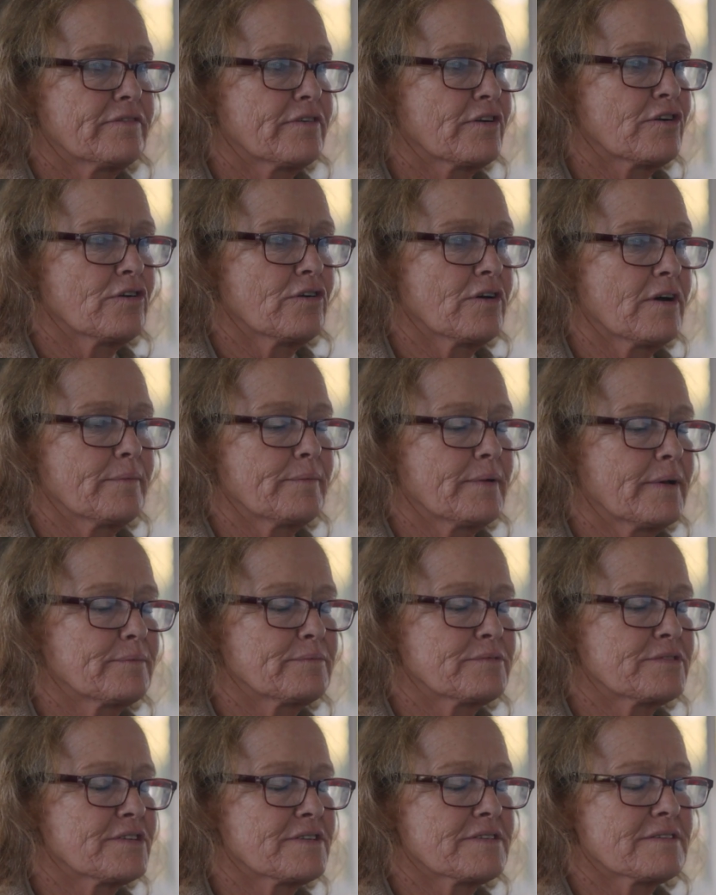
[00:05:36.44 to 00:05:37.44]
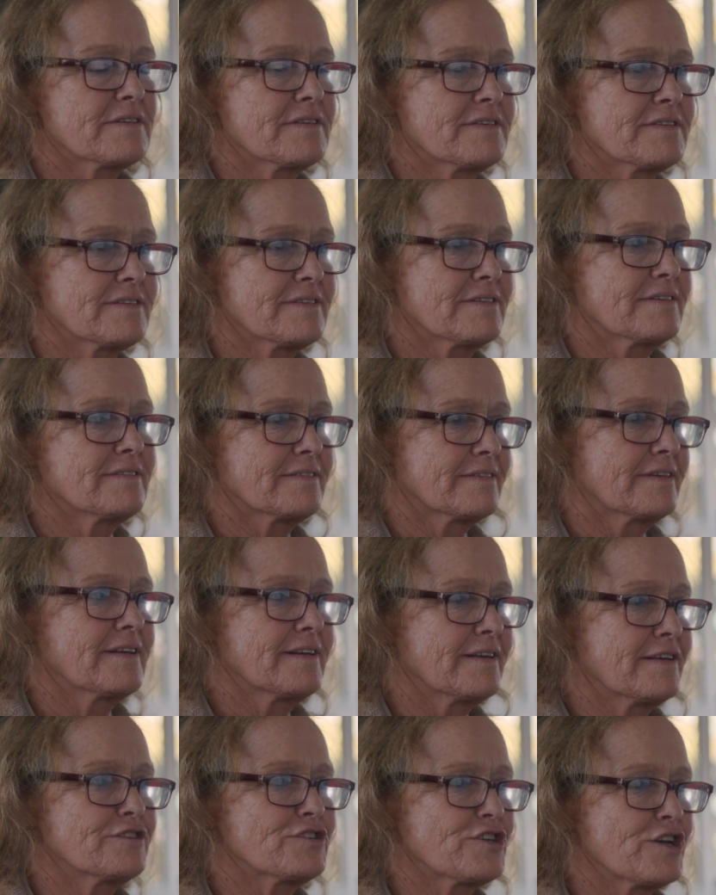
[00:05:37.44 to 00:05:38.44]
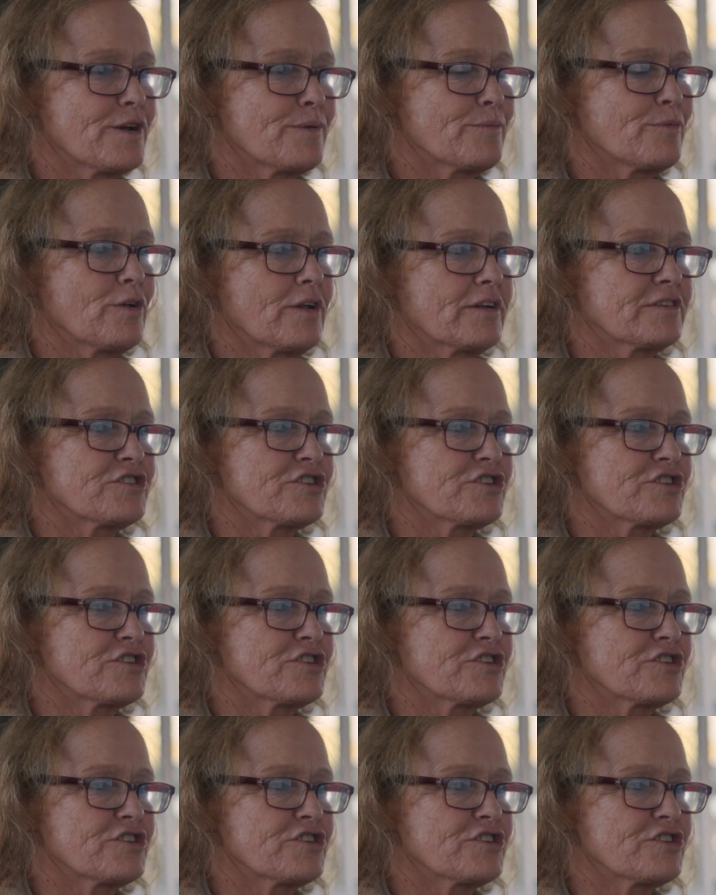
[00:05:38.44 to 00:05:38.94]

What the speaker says: forgot. I mean, I'm just in a turmoil. I